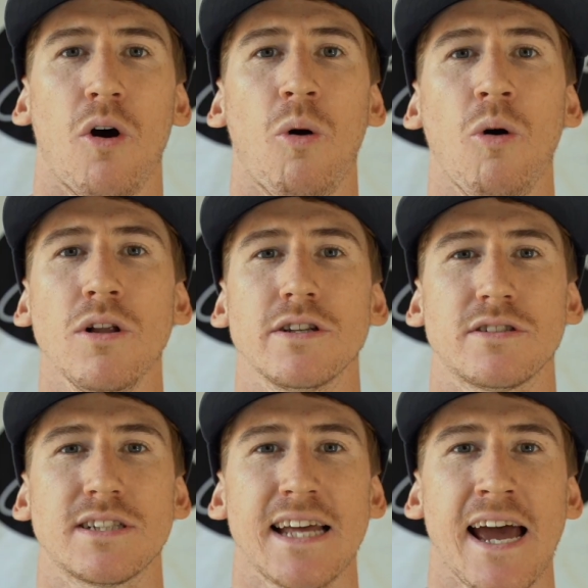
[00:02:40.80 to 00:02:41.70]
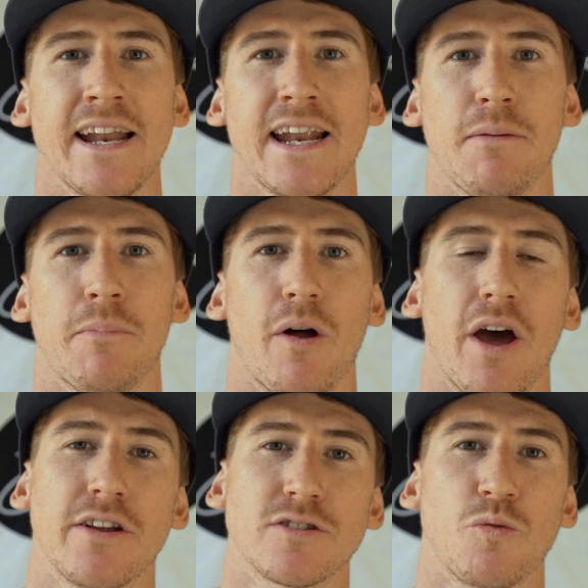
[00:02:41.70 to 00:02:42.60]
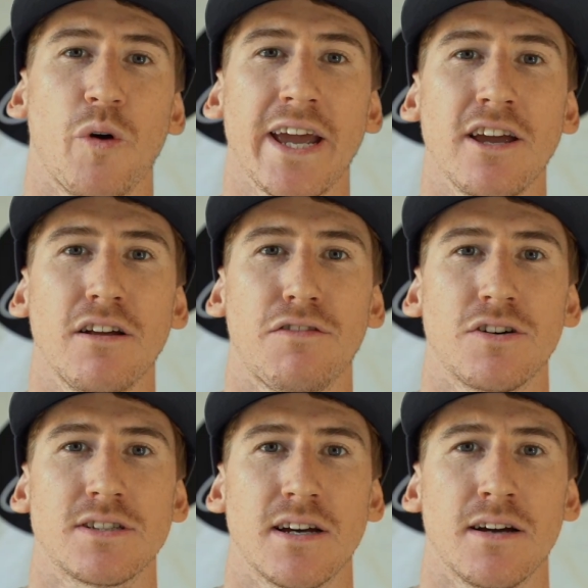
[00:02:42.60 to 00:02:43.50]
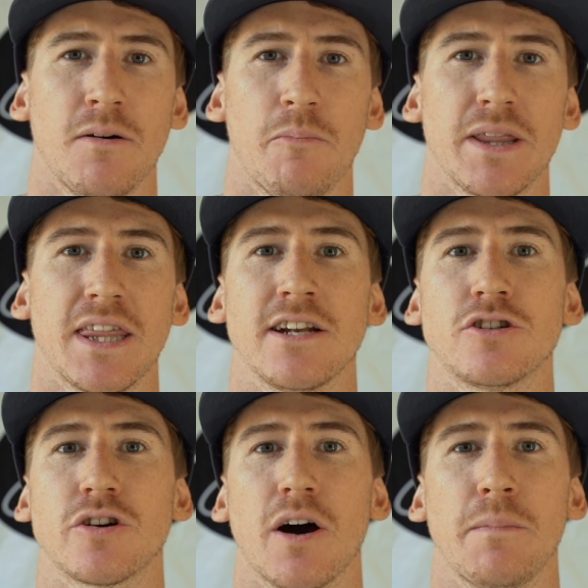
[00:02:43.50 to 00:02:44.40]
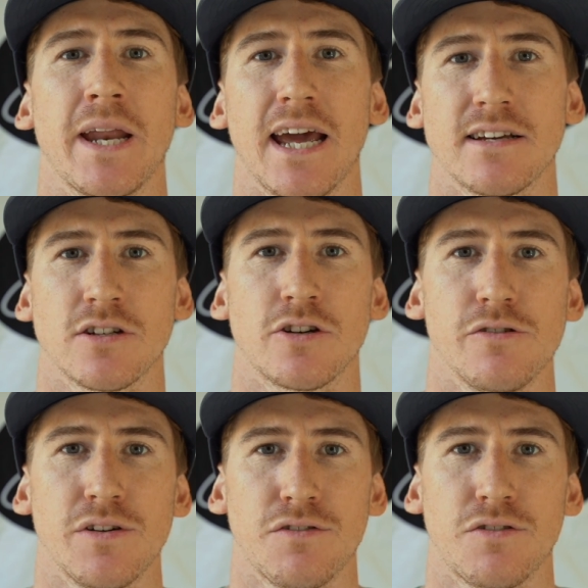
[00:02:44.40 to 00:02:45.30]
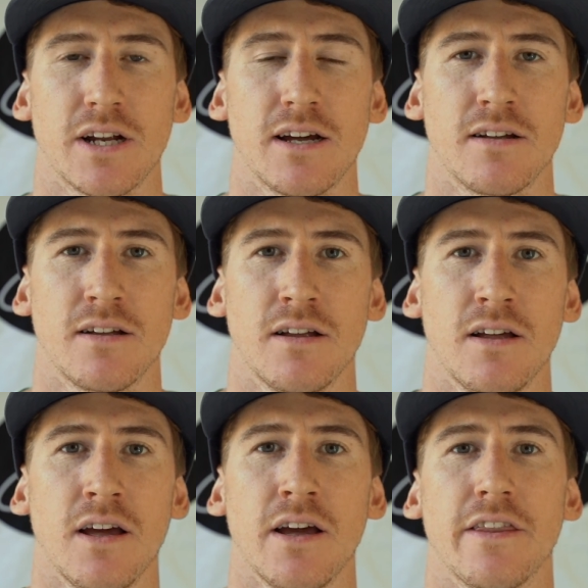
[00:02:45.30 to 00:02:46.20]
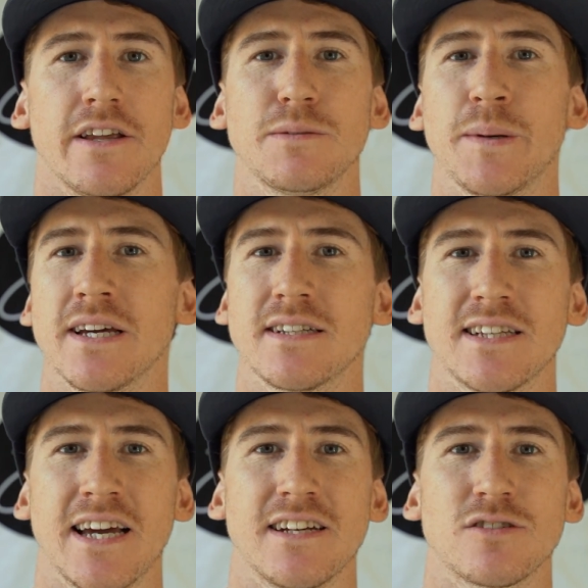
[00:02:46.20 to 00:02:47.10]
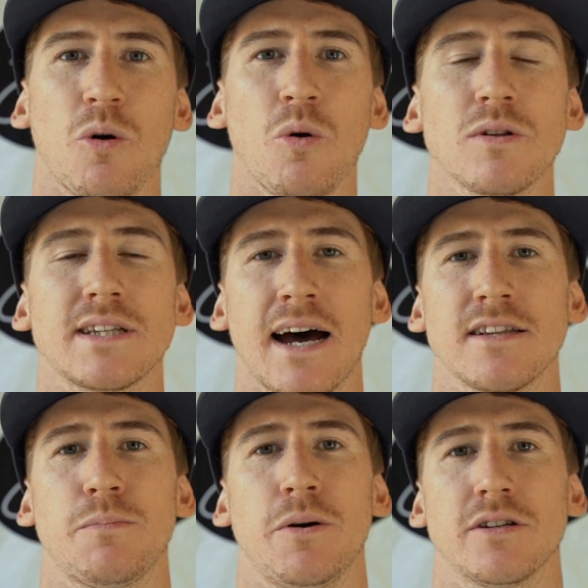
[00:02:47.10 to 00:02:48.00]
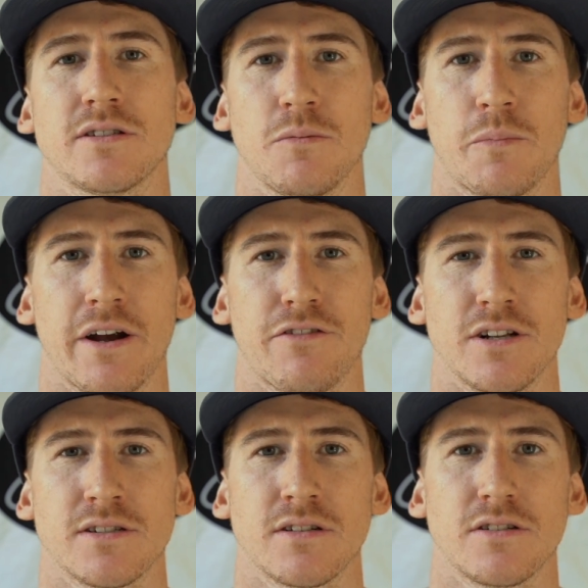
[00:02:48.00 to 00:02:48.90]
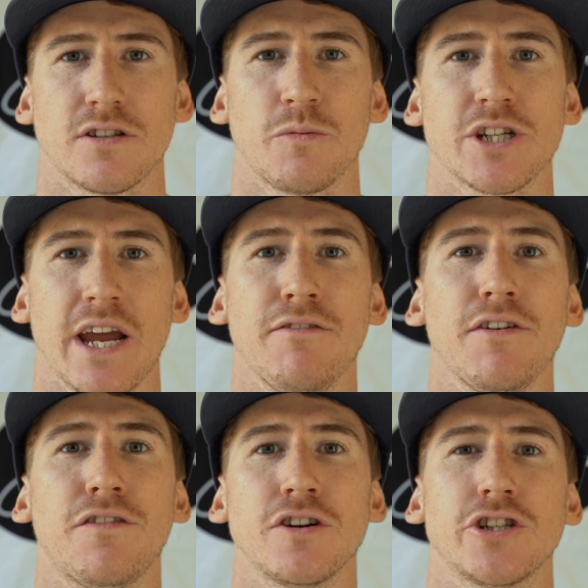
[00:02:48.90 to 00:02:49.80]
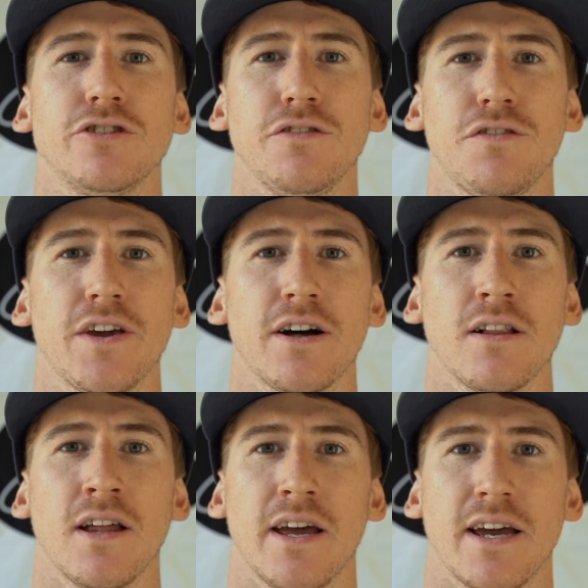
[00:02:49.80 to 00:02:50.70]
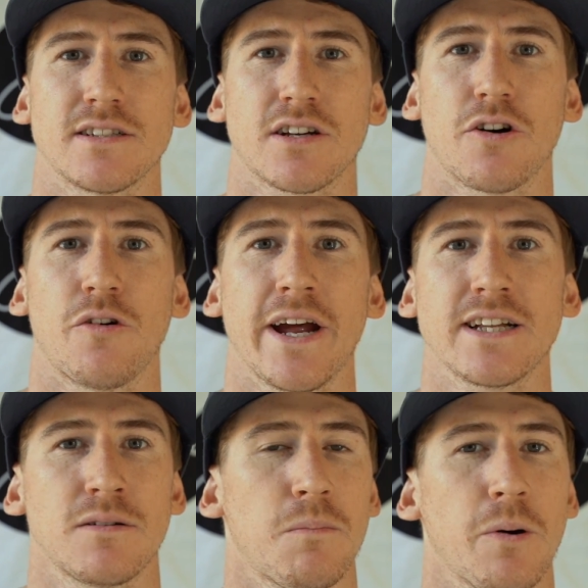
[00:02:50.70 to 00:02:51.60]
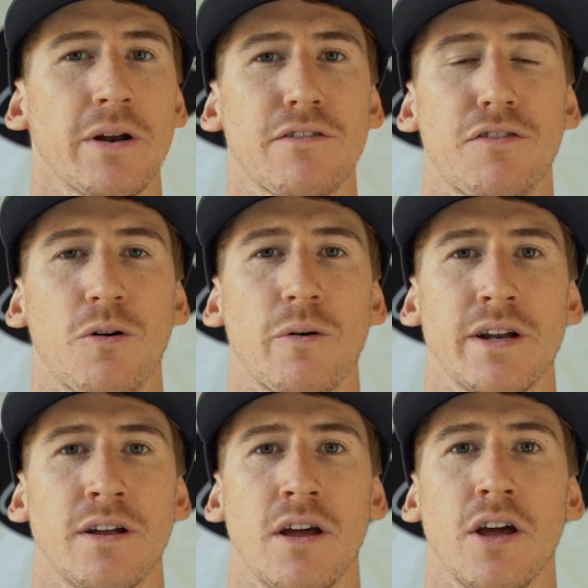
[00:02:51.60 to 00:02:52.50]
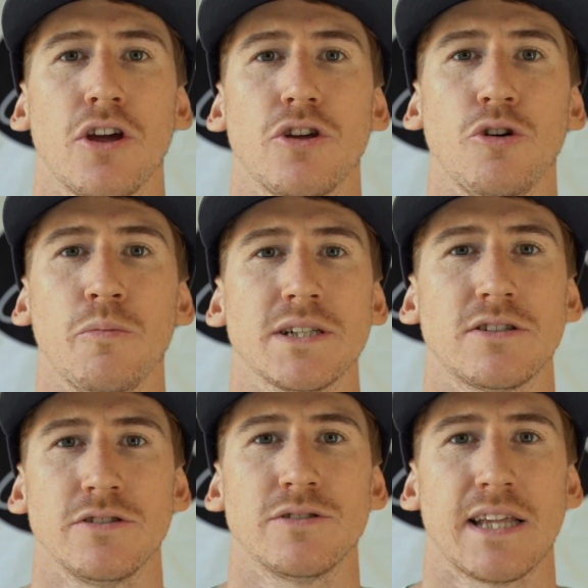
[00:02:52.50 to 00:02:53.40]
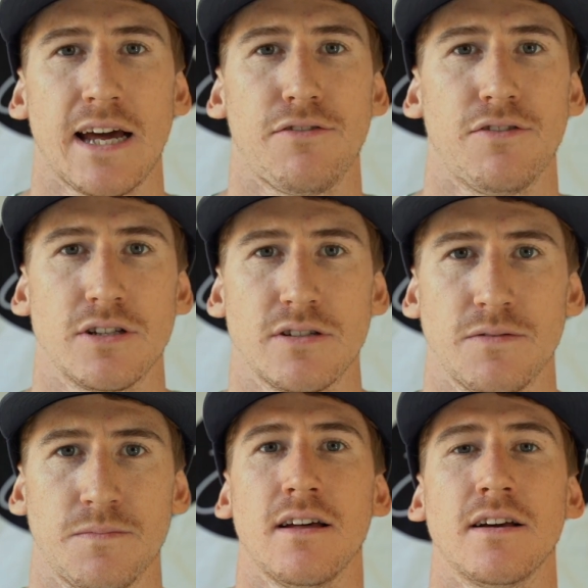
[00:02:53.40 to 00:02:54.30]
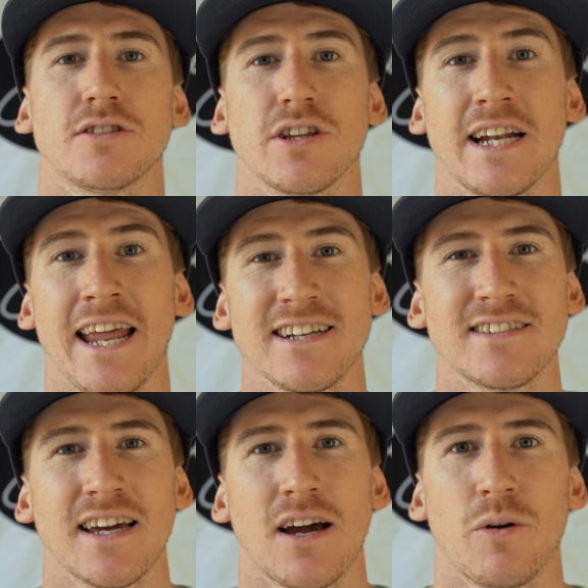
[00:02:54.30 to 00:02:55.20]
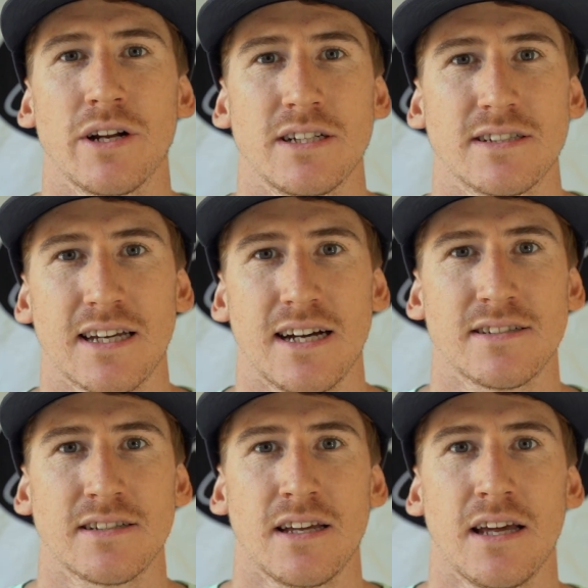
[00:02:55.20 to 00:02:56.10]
all stand up as a regular footer, but then drop knee as a goofy footer. This being said, it's all down to personal preference. So whichever foot you feel is correct in putting forward, you must use that foot. So the next thing I want to discuss